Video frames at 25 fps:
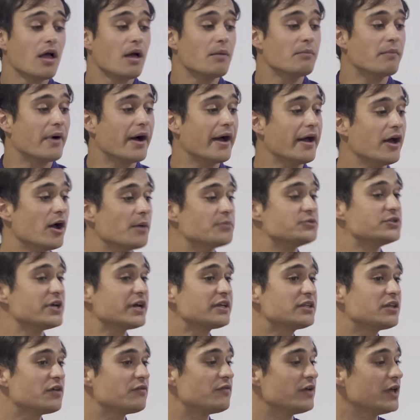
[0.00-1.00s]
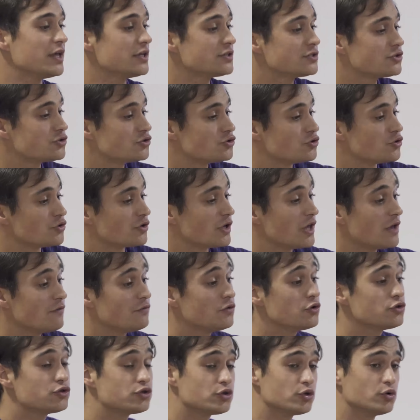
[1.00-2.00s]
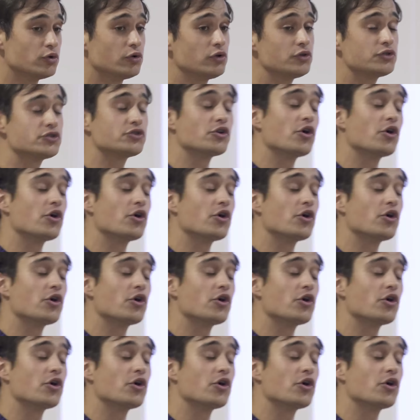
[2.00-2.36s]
my objective is to give you tools